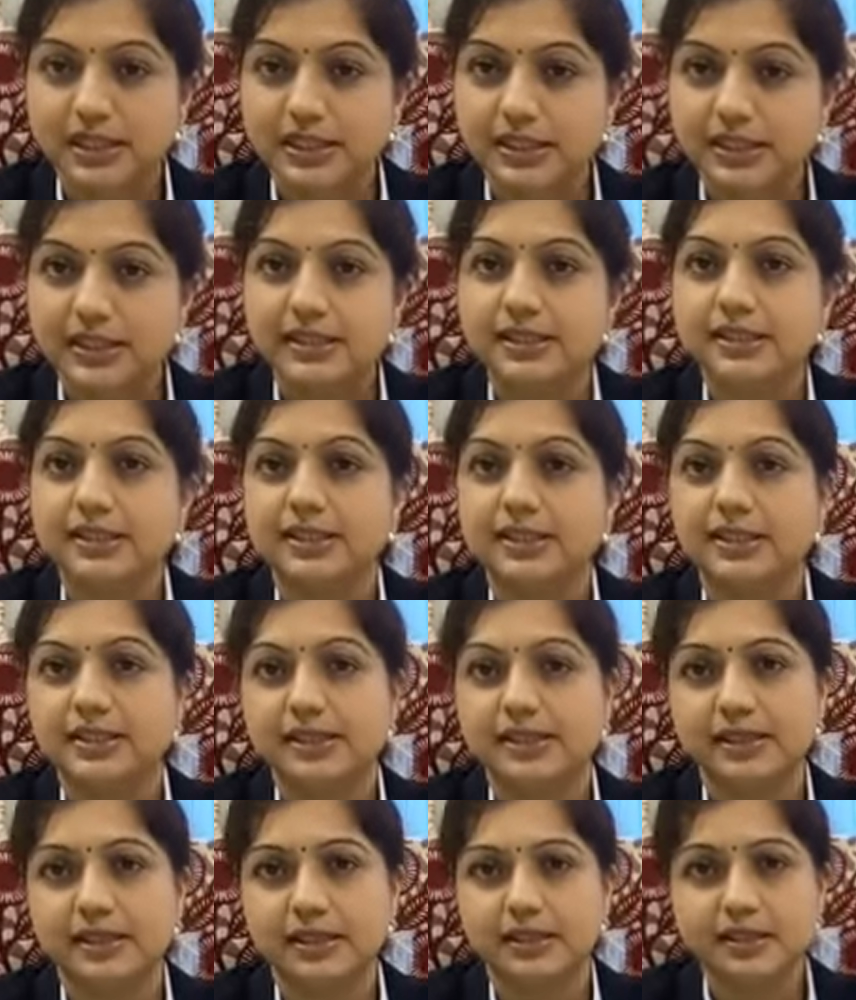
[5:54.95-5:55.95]
This
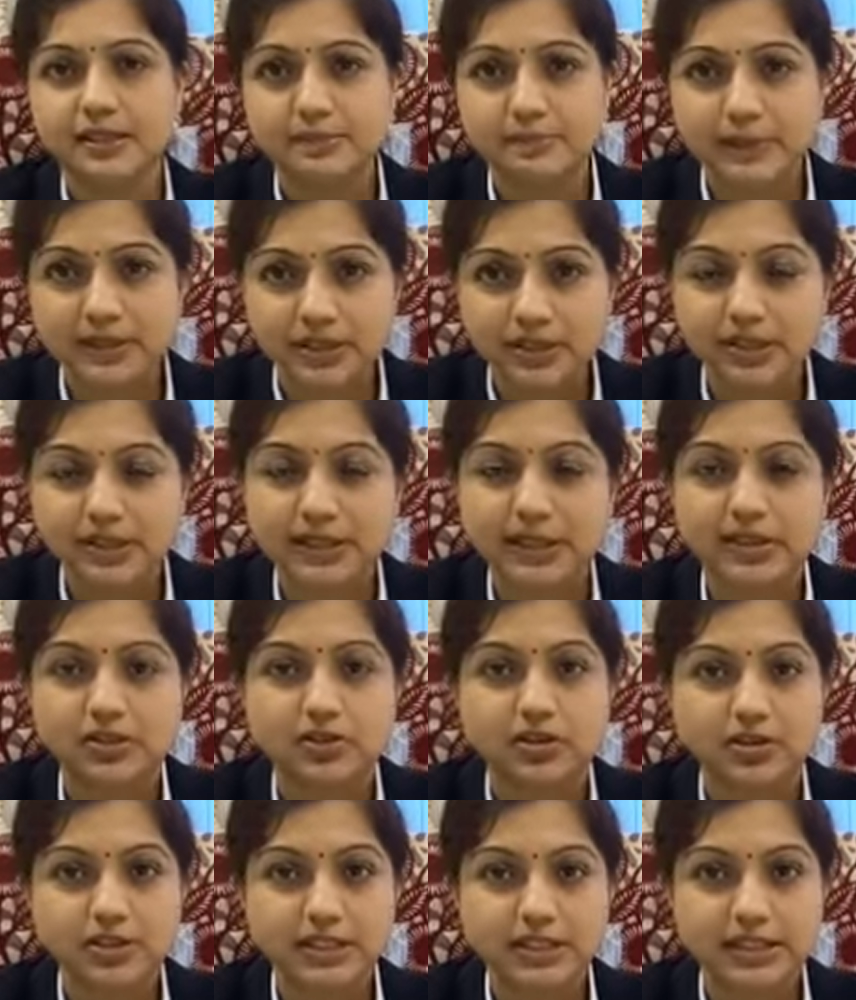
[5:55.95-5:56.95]
is a special
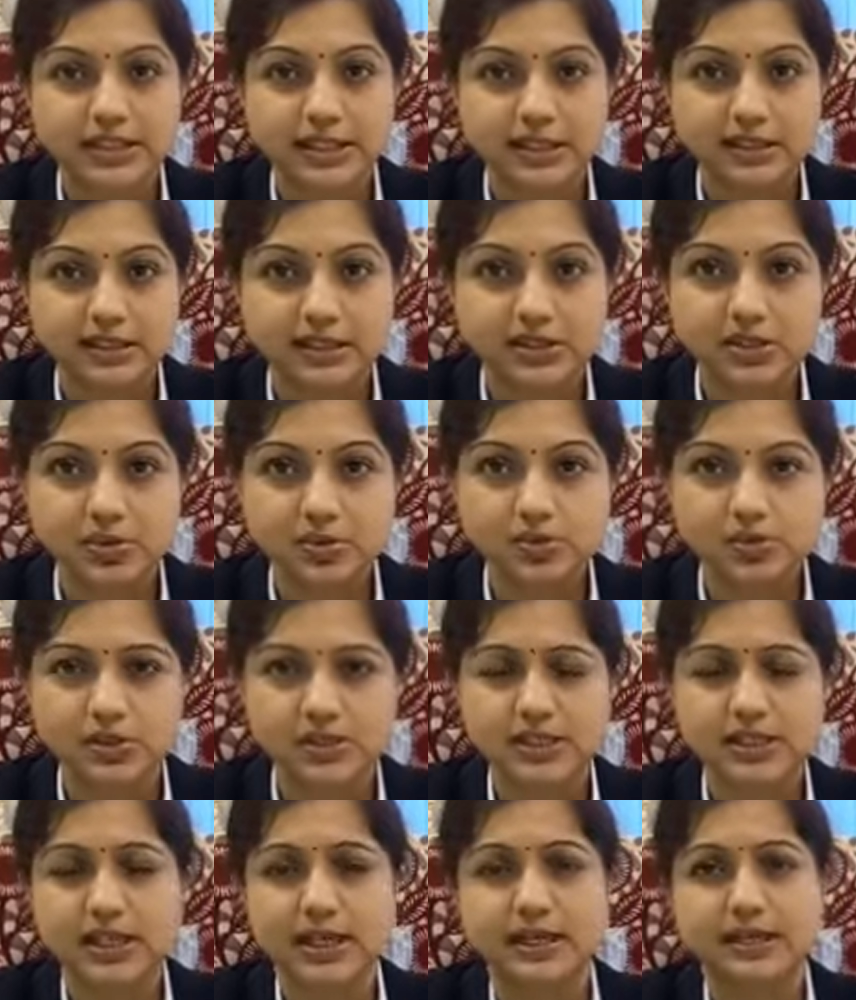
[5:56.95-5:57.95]
technology that is
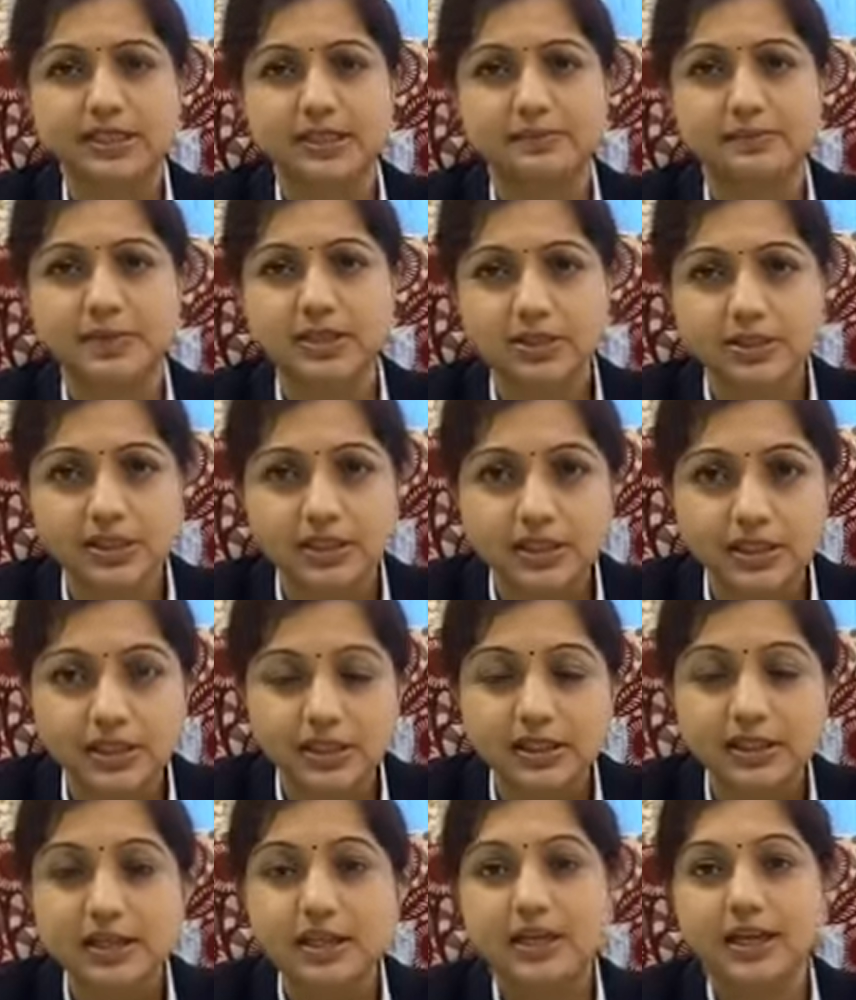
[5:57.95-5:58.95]
used
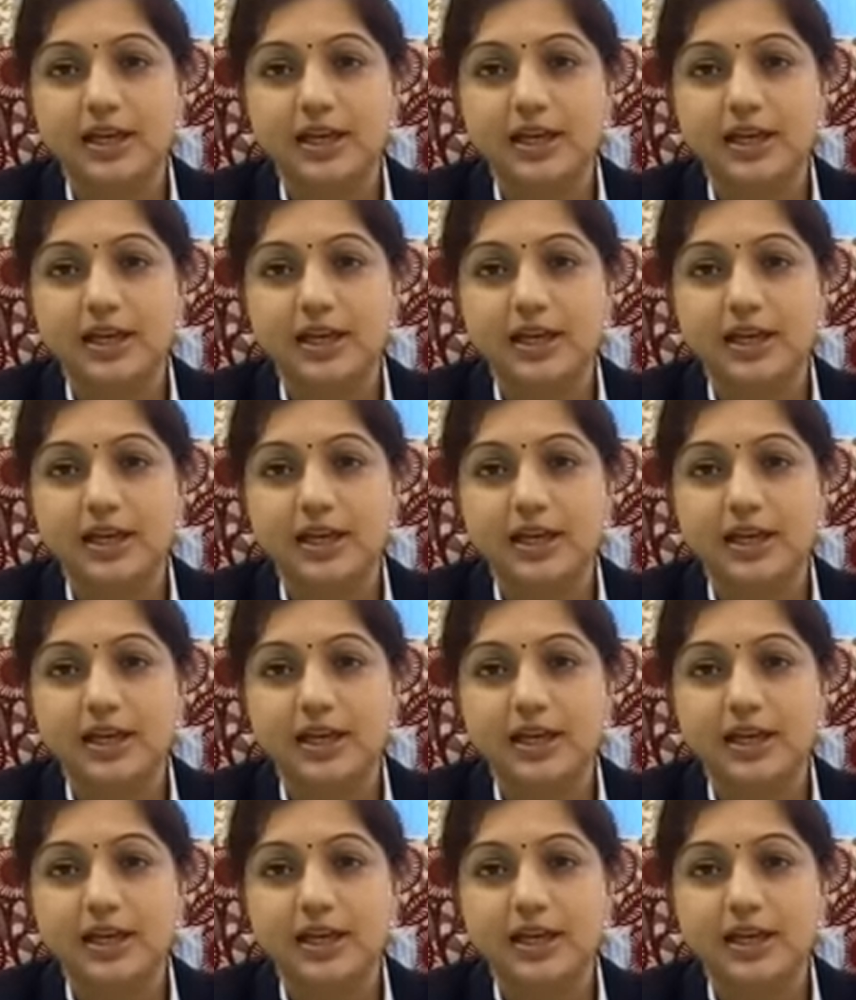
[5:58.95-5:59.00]
especially